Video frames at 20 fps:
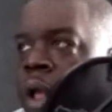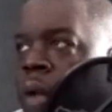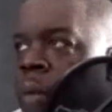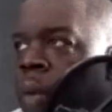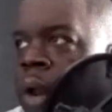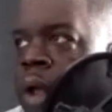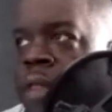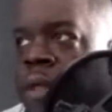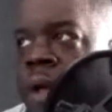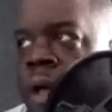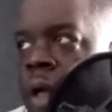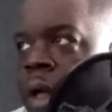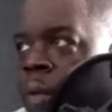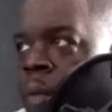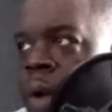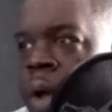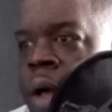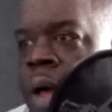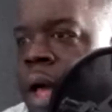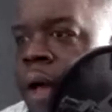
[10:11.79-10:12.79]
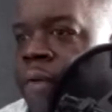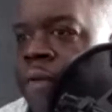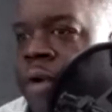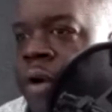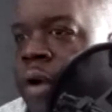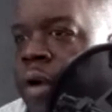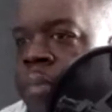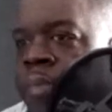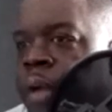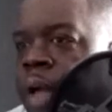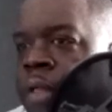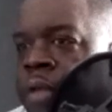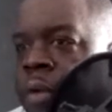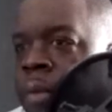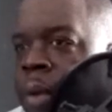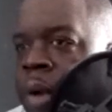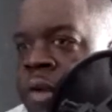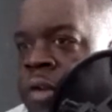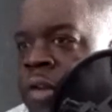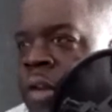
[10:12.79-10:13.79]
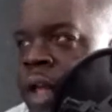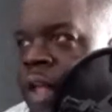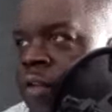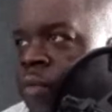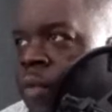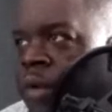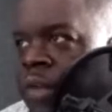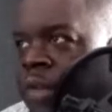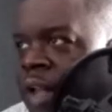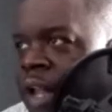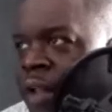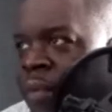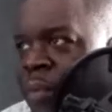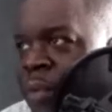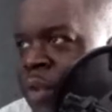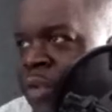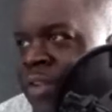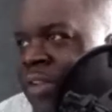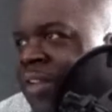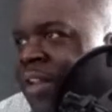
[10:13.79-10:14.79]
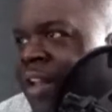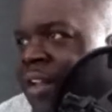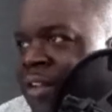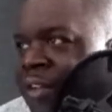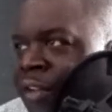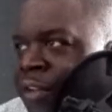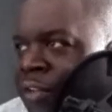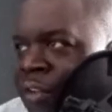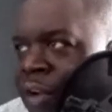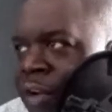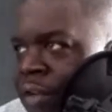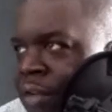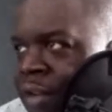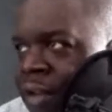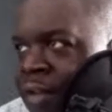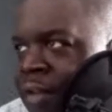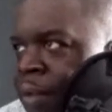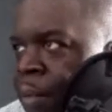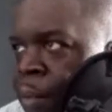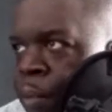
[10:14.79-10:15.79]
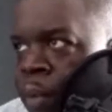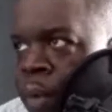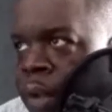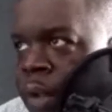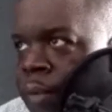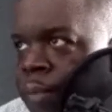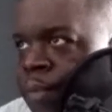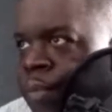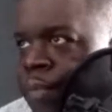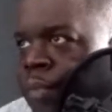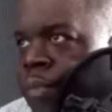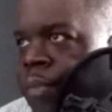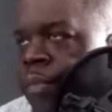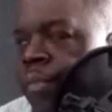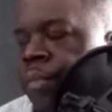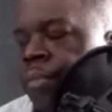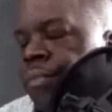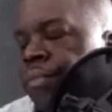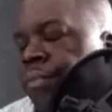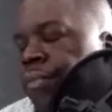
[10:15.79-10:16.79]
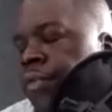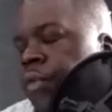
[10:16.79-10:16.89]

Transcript: and what other, whatever other merchandise we're selling. We used to sell T-shirts at some point. Right.